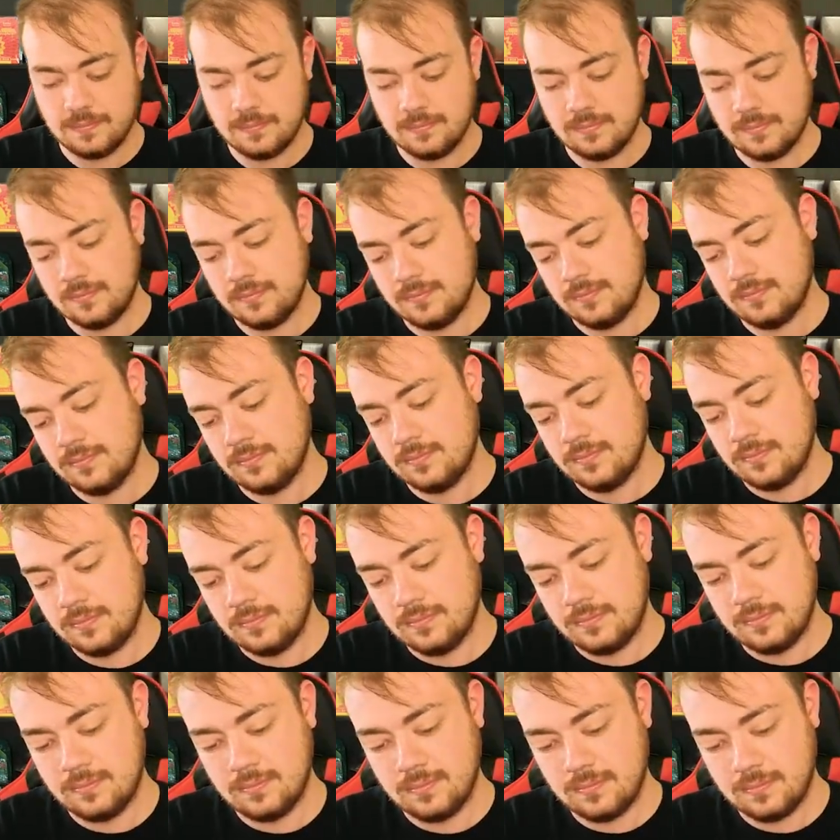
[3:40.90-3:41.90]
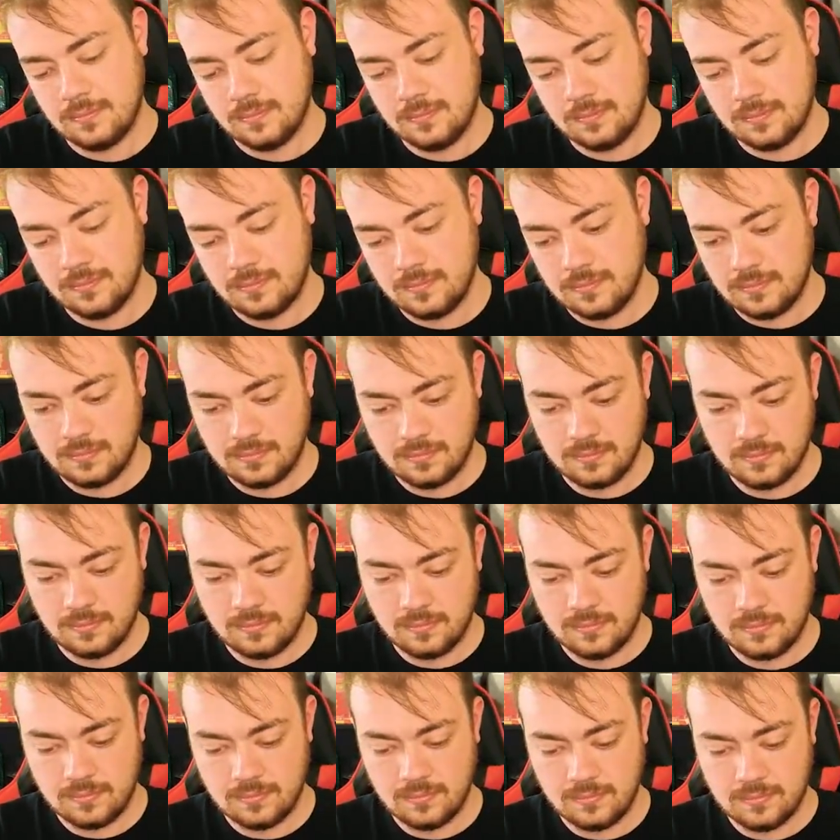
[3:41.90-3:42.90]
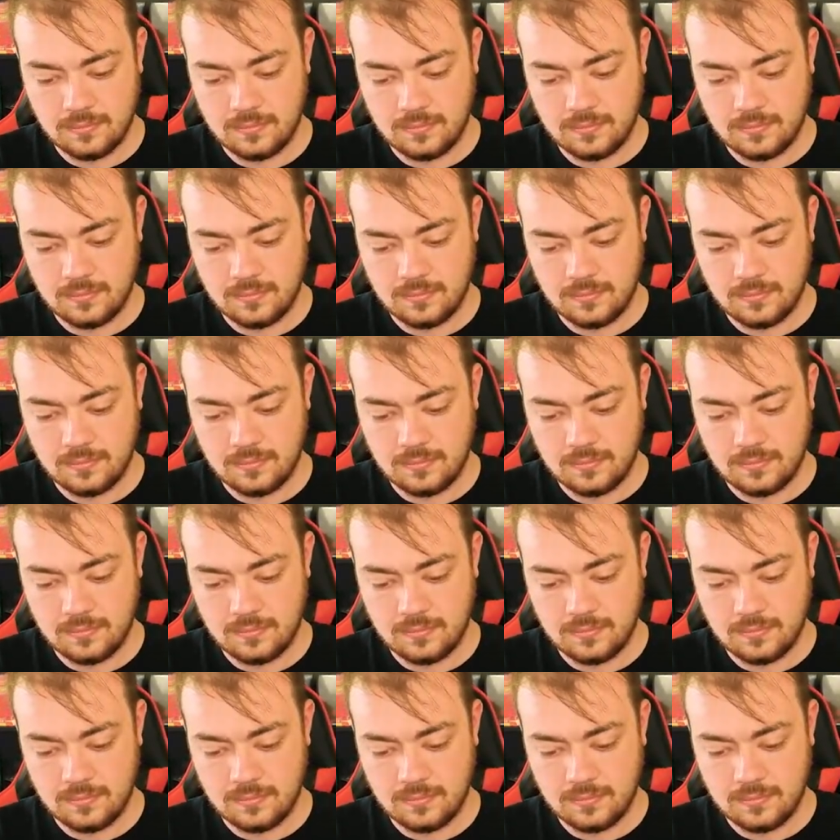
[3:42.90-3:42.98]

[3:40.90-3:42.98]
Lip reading: Nobody speaks.